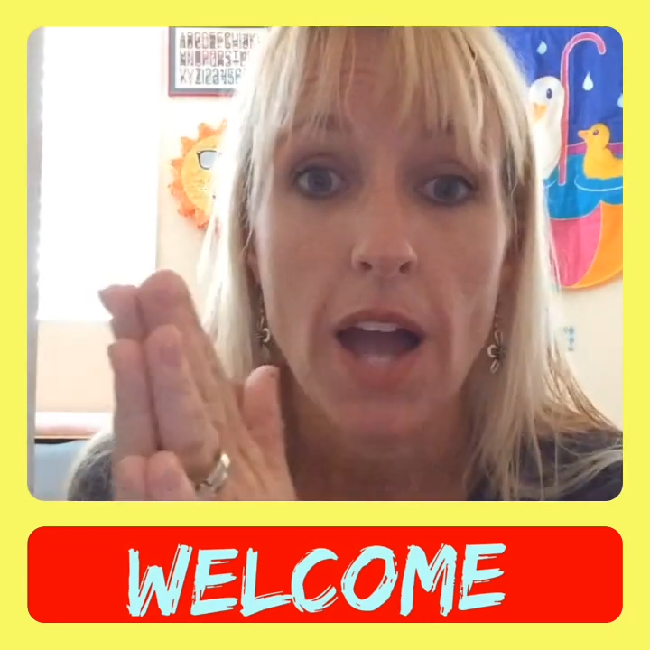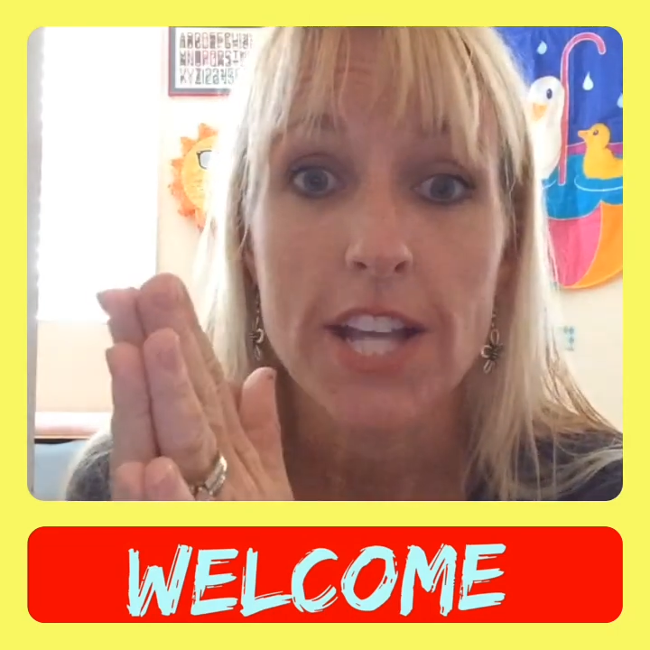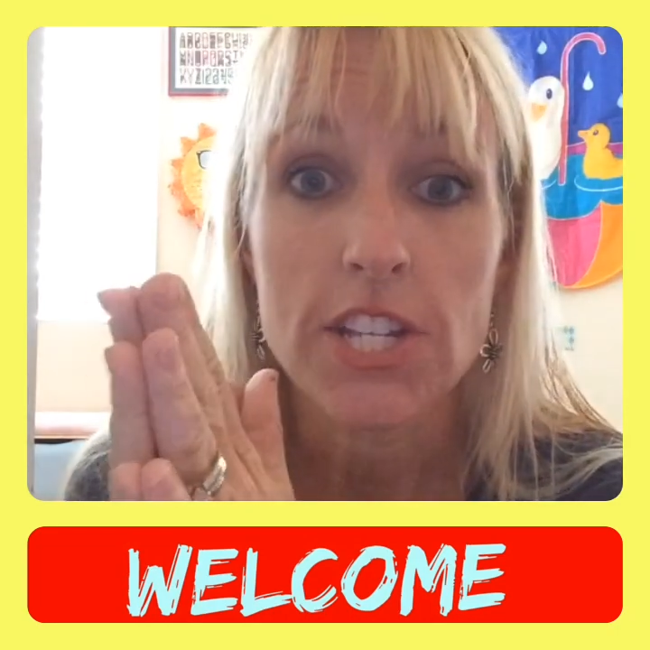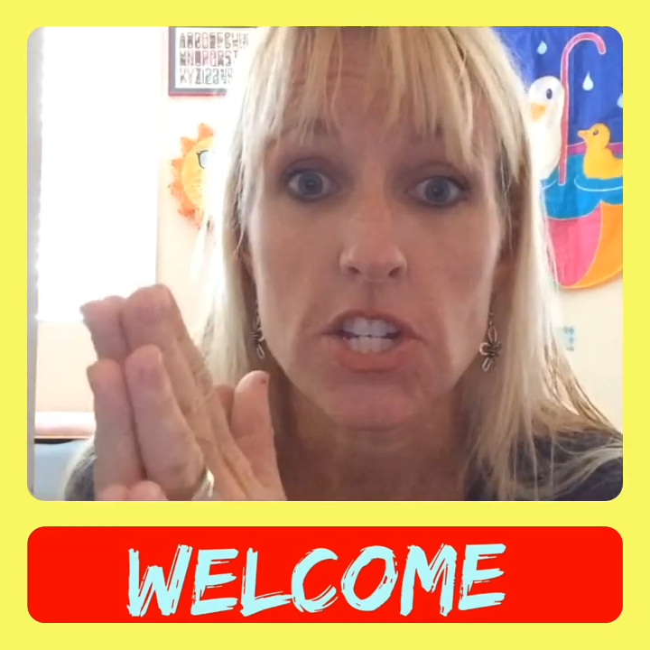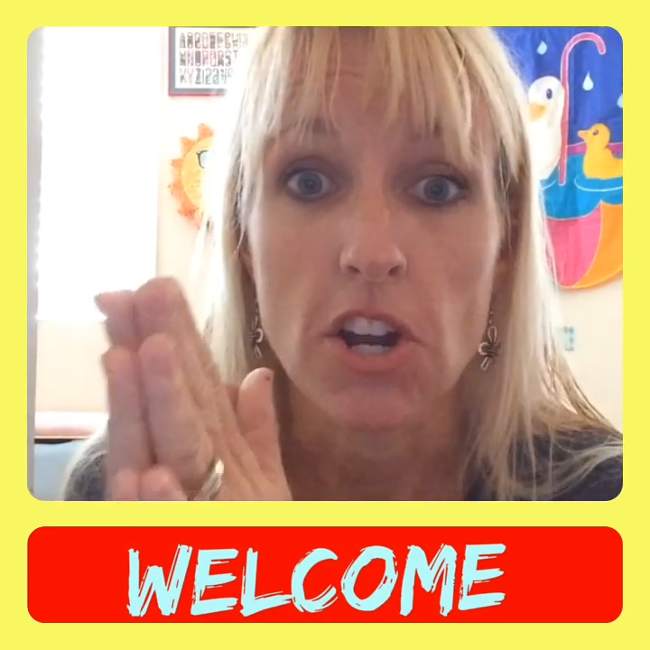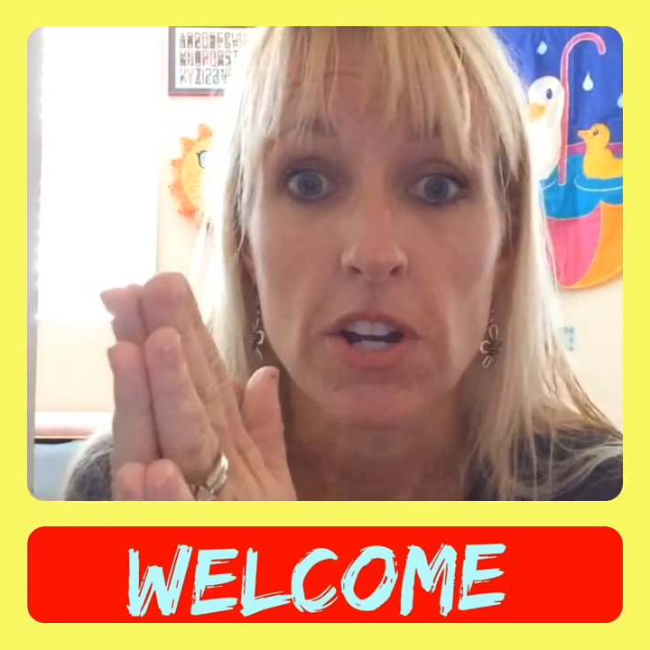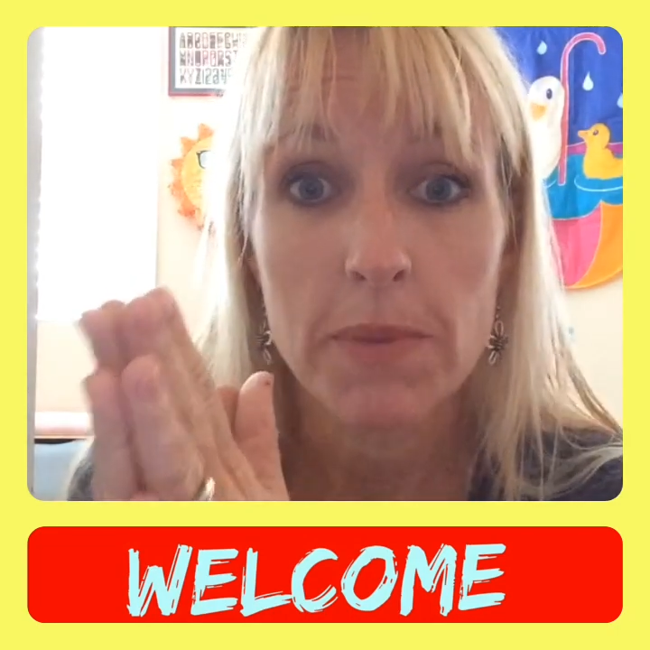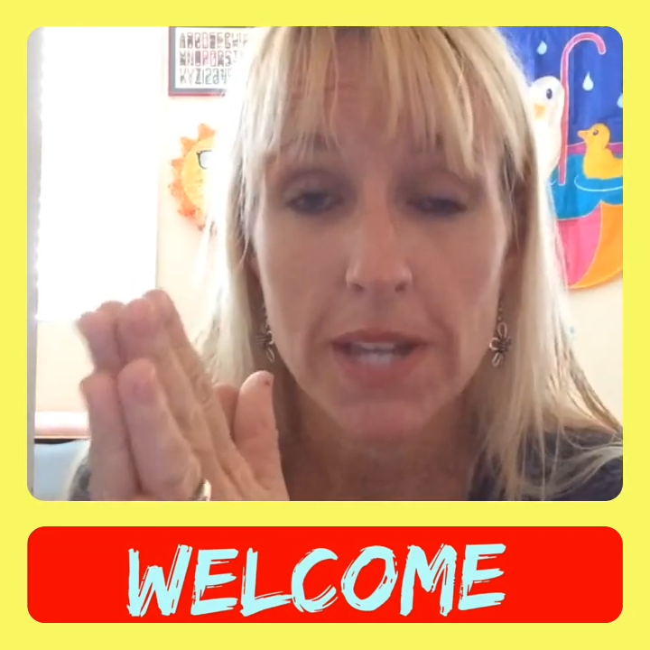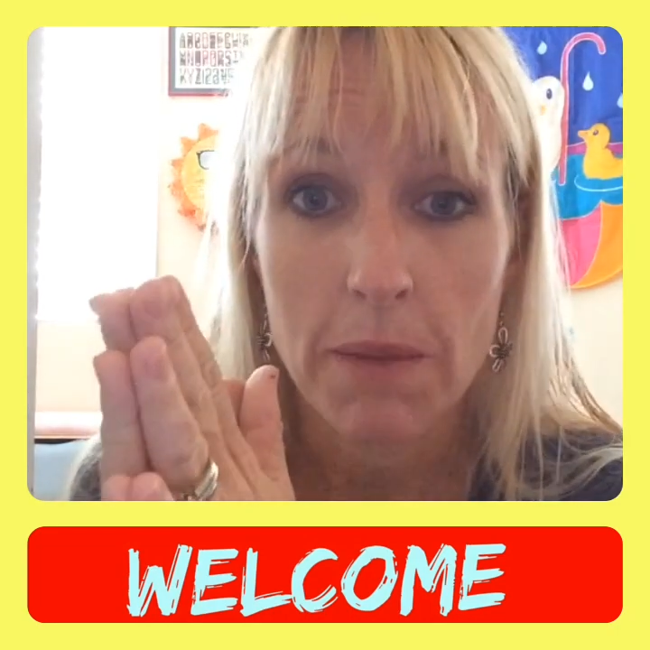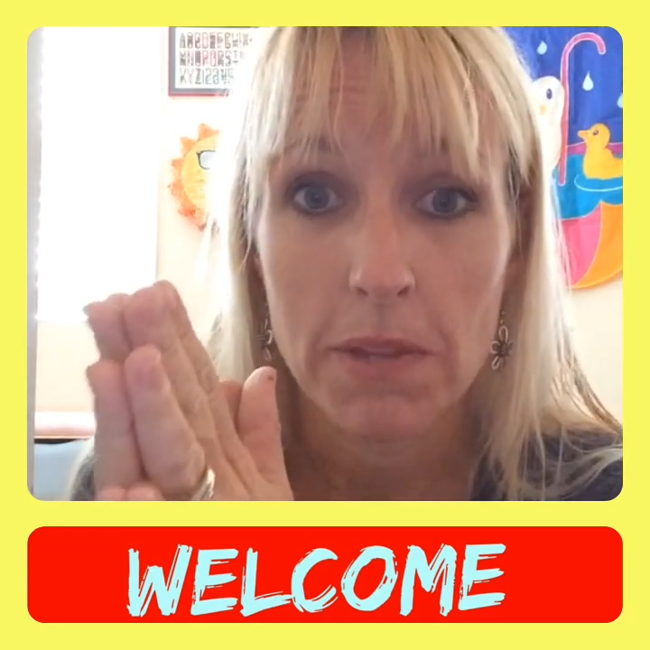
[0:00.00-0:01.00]
I started
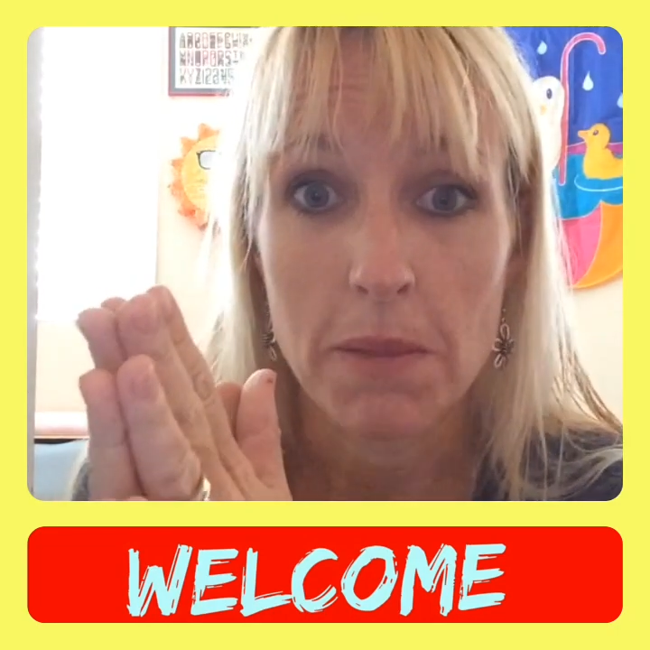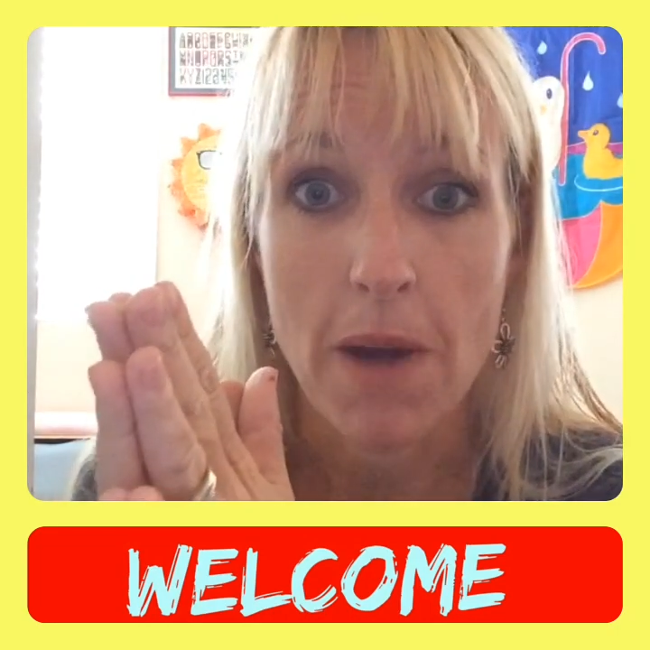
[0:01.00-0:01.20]
becoming the